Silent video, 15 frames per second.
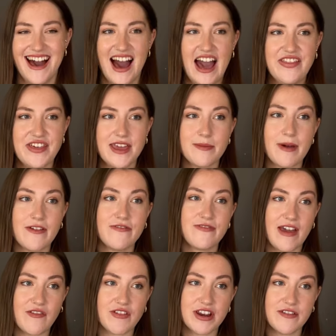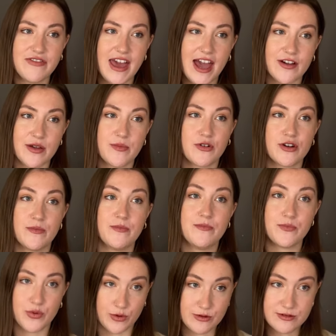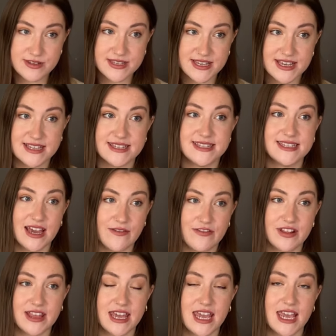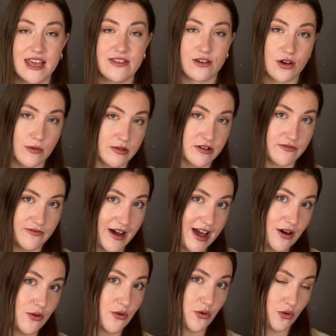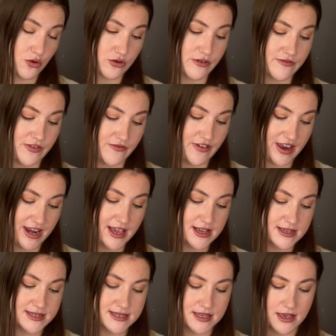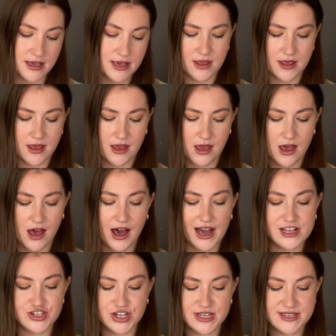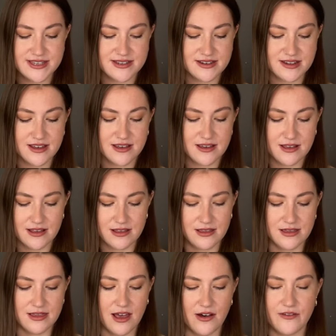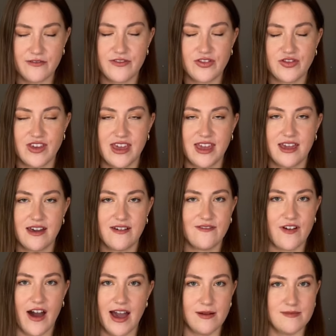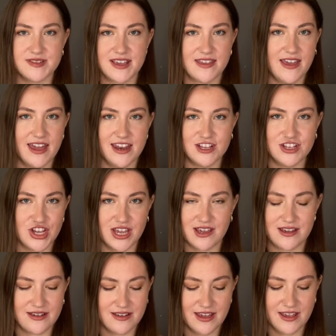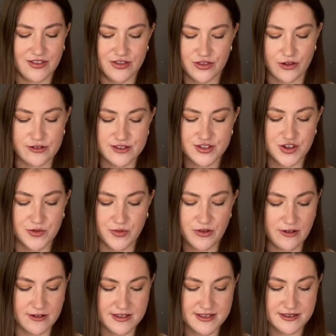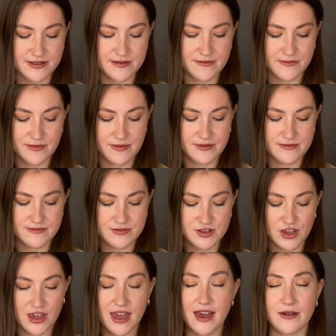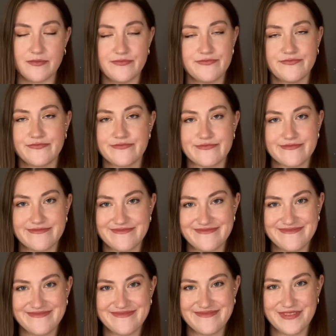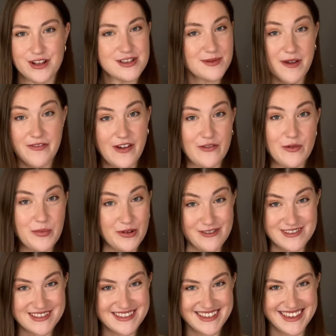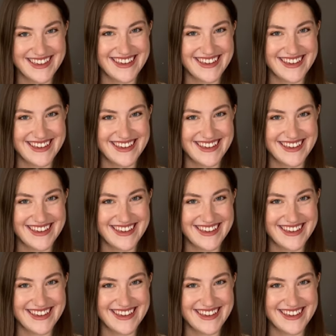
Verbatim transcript: I think my favorite of the Harry Potter books is definitely either Goblet of Fire or Order of the Phoenix. I just love the vibes and the energy in those two books. So yeah, those are my favorite books.